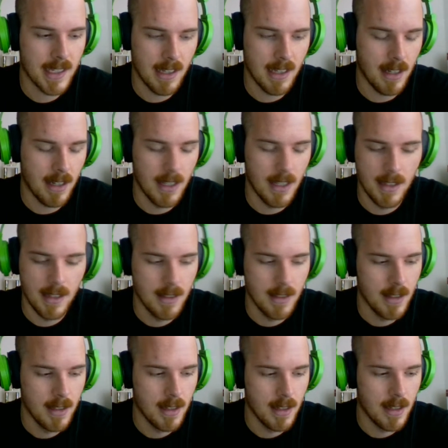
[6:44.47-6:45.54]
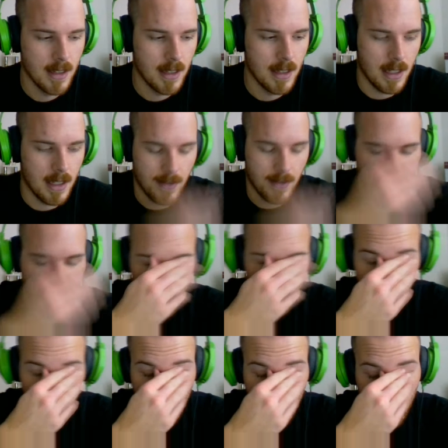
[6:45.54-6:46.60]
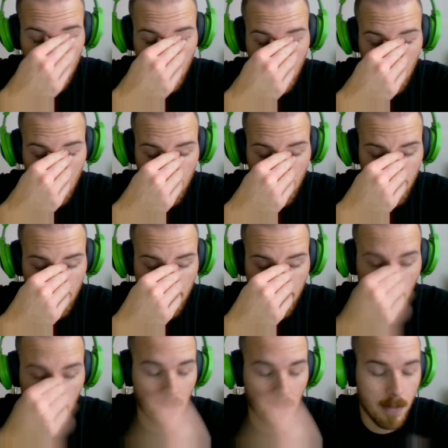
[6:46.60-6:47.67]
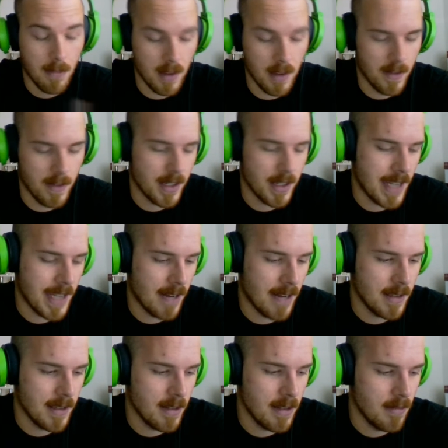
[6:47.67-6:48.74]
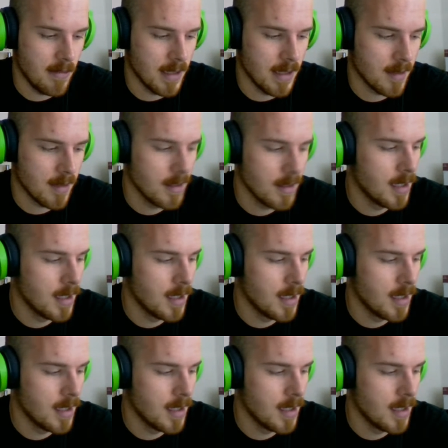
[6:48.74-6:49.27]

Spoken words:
I mean, you can break the division down to just